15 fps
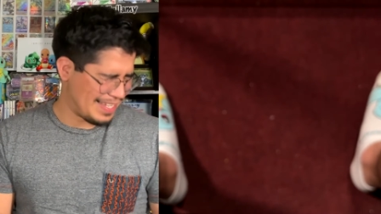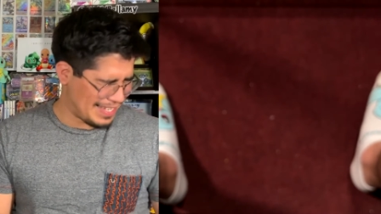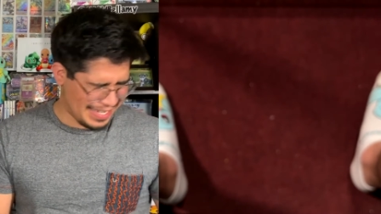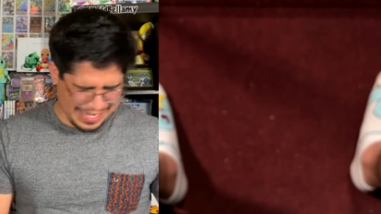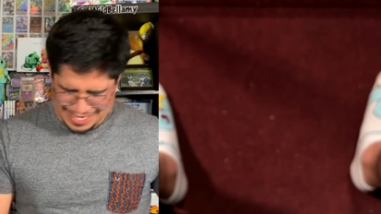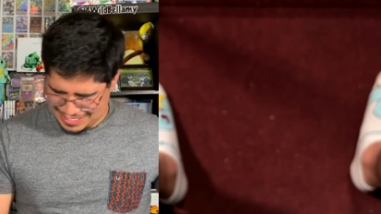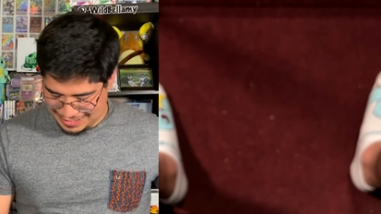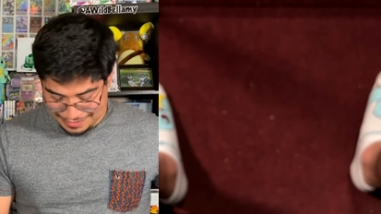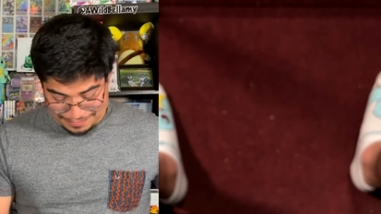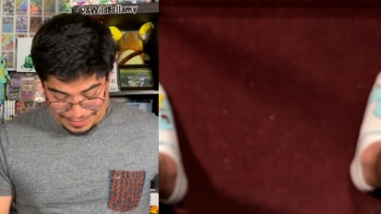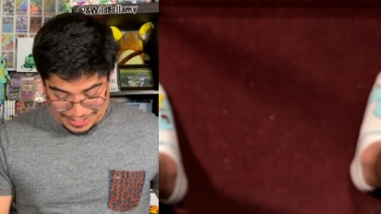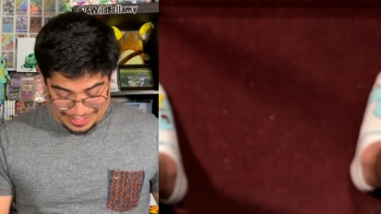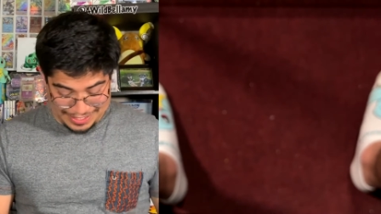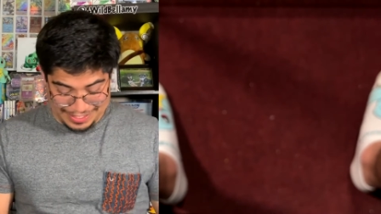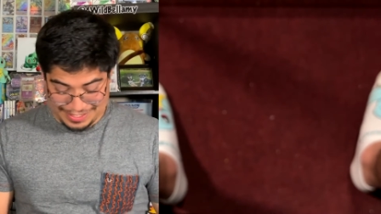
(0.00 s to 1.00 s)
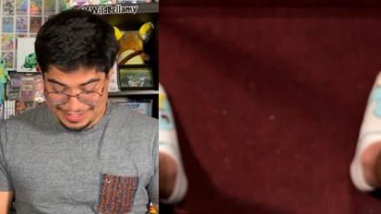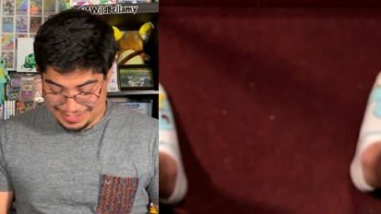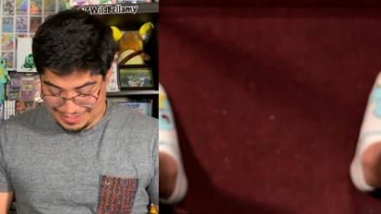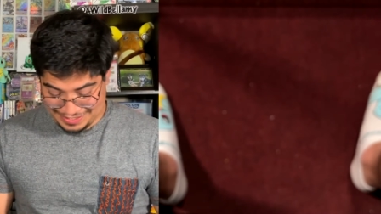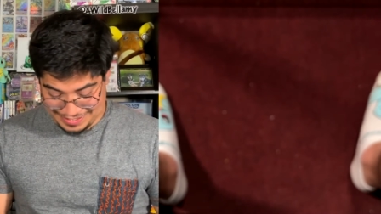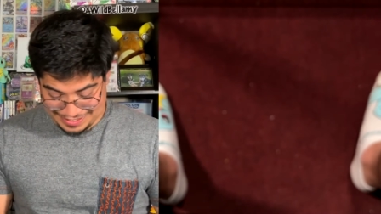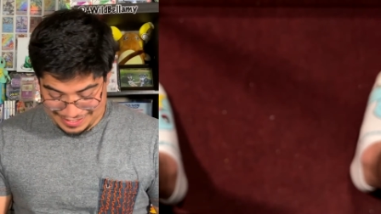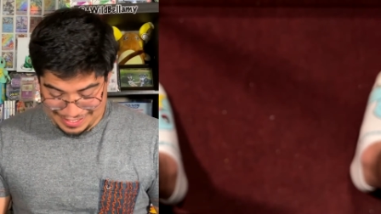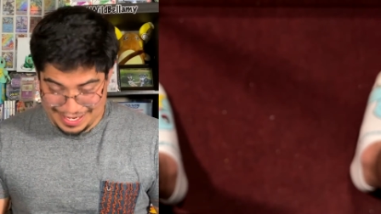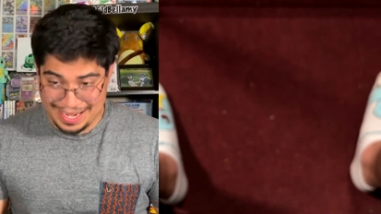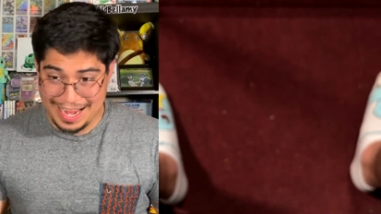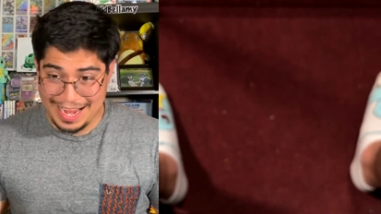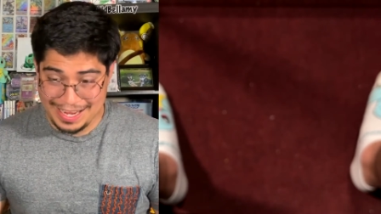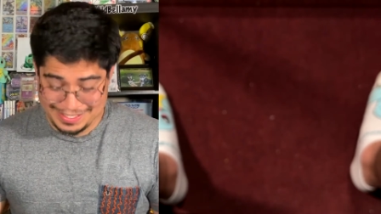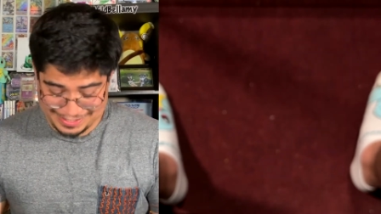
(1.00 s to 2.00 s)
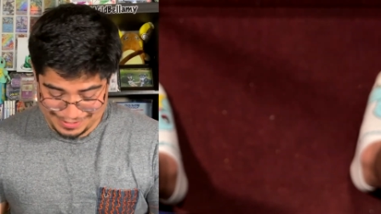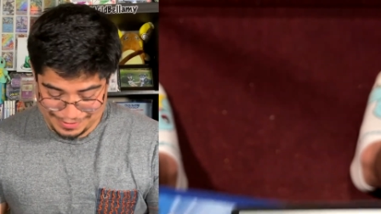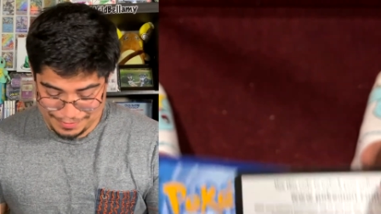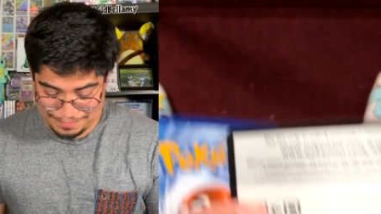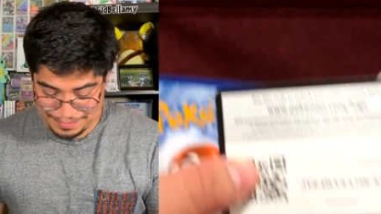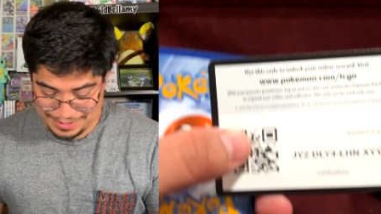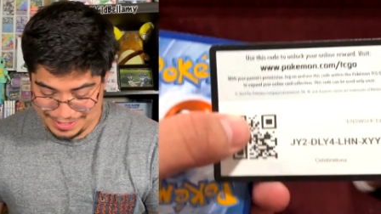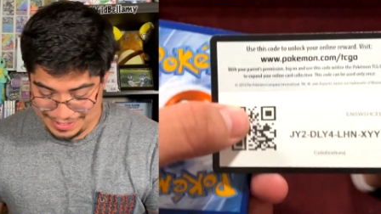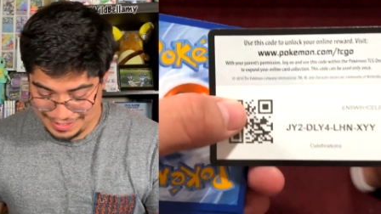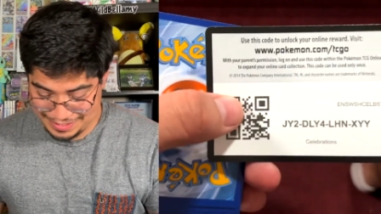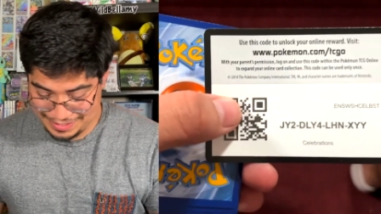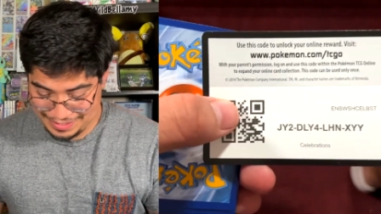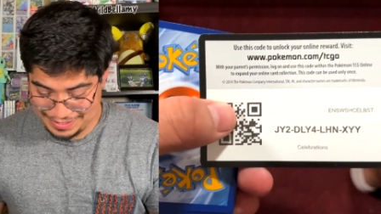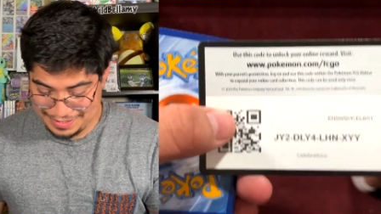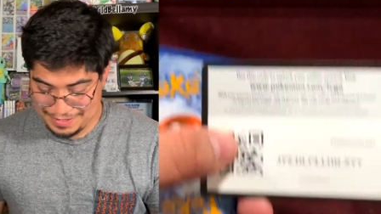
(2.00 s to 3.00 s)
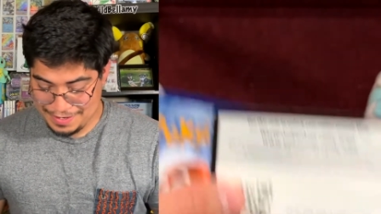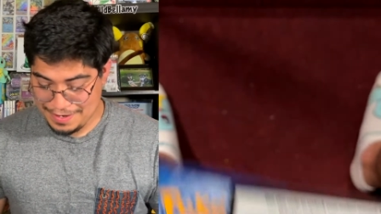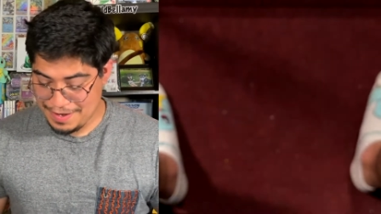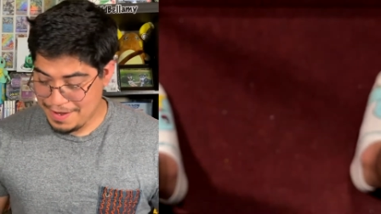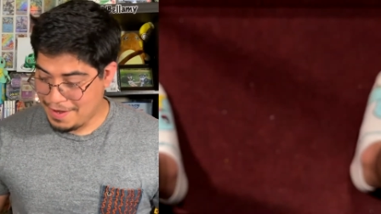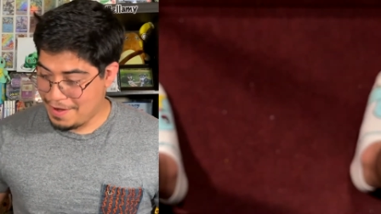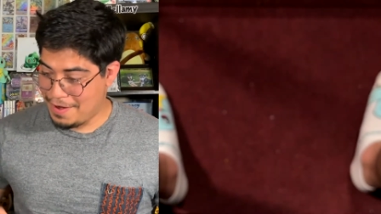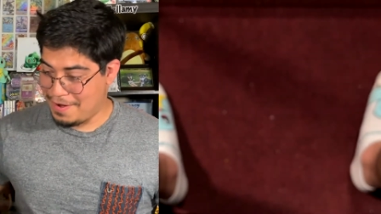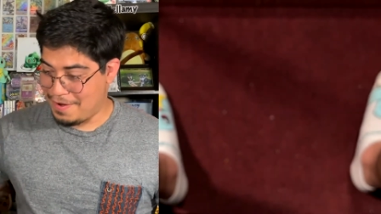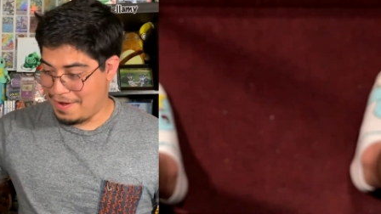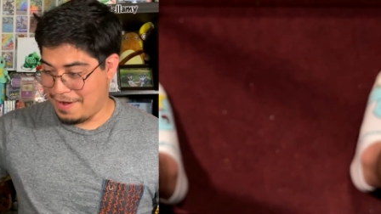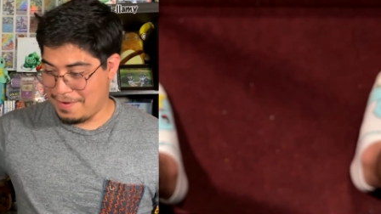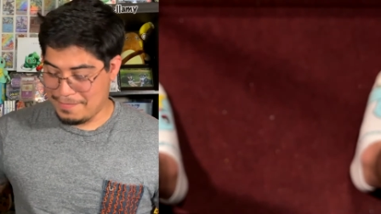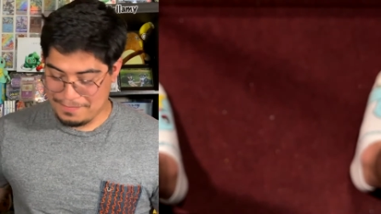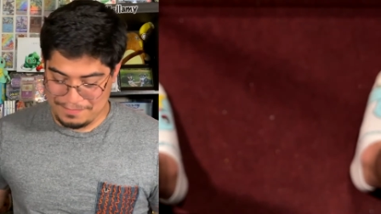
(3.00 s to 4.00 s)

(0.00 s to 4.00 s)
It has to be it. It has to be it. All right.